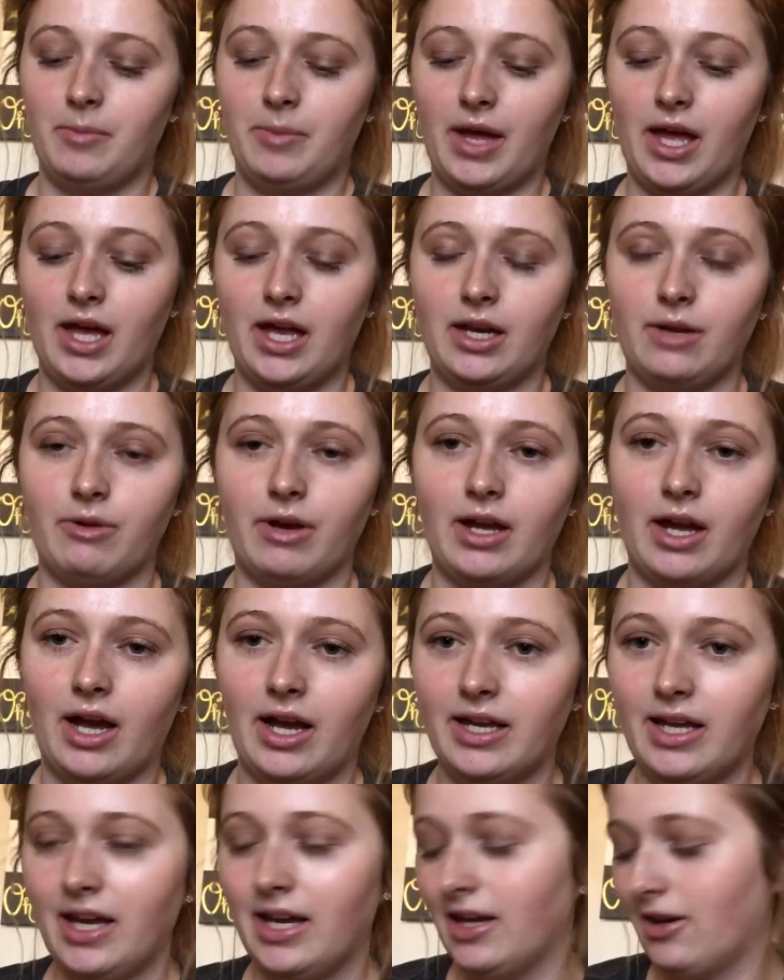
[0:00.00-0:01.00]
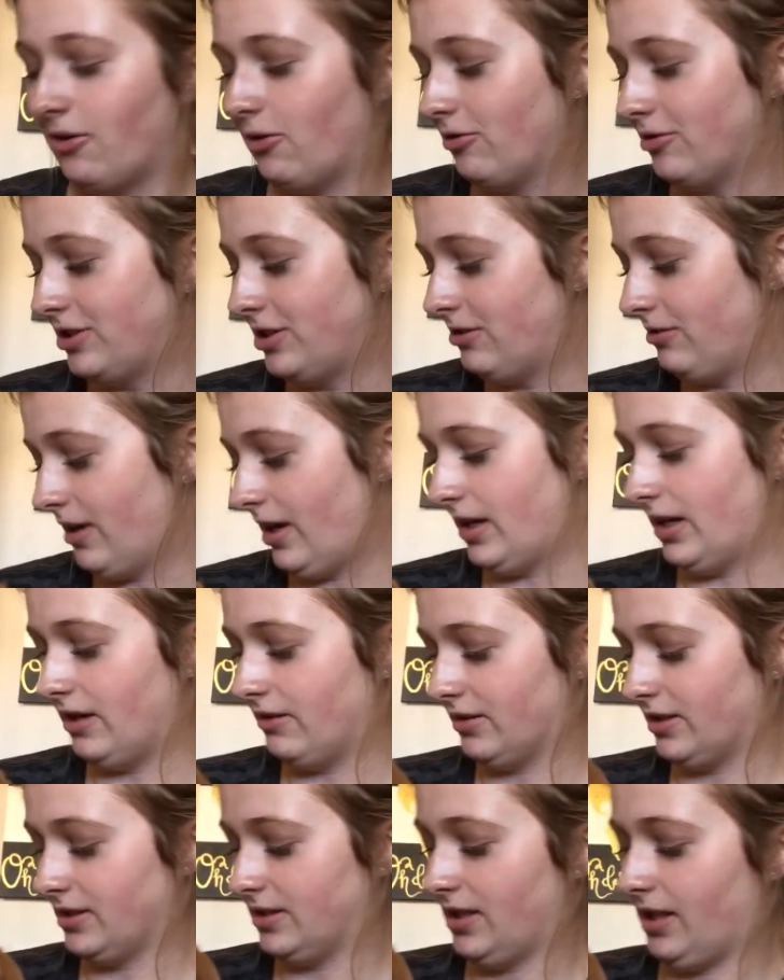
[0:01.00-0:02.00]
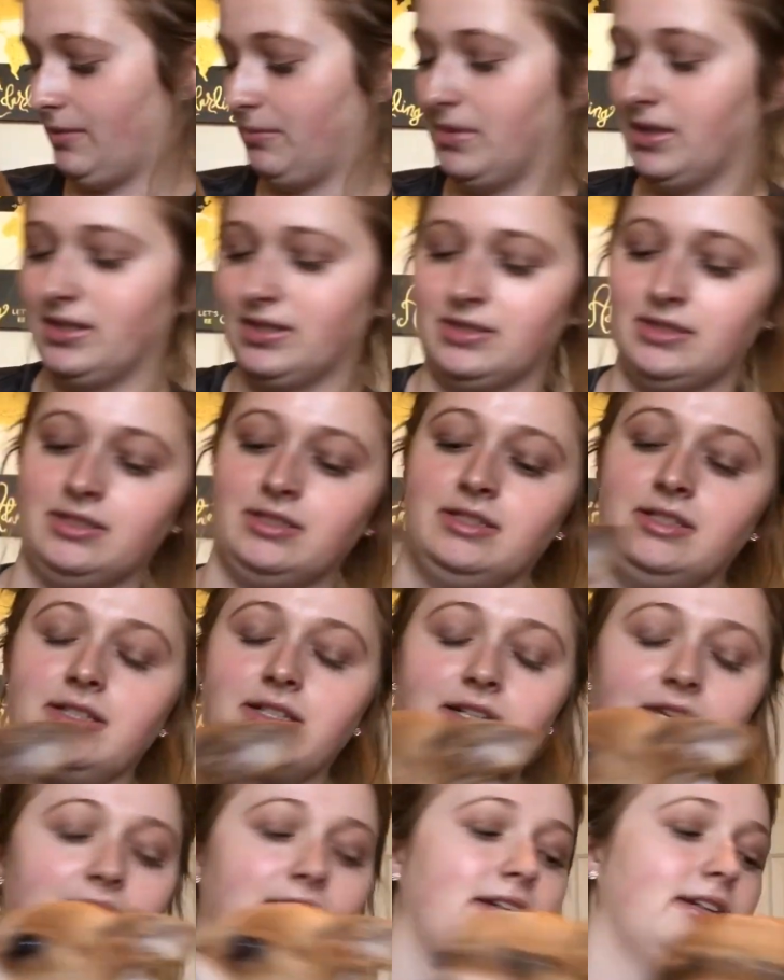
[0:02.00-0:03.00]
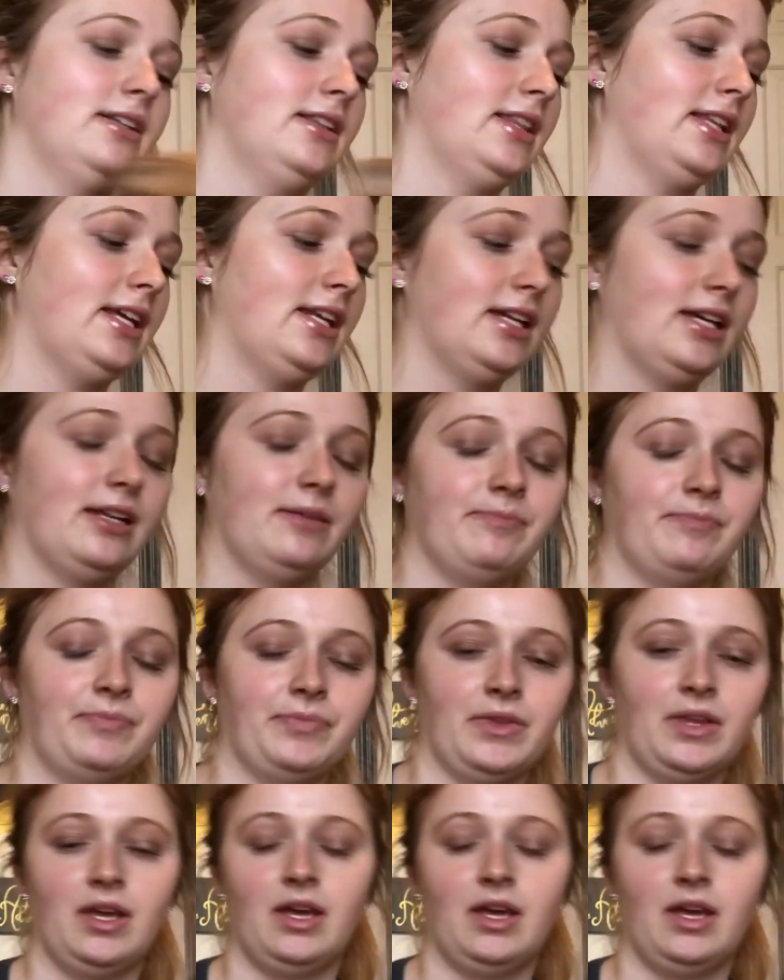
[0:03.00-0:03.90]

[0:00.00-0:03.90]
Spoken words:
But anyway, I can't hold you right now because I'm gotta lean in.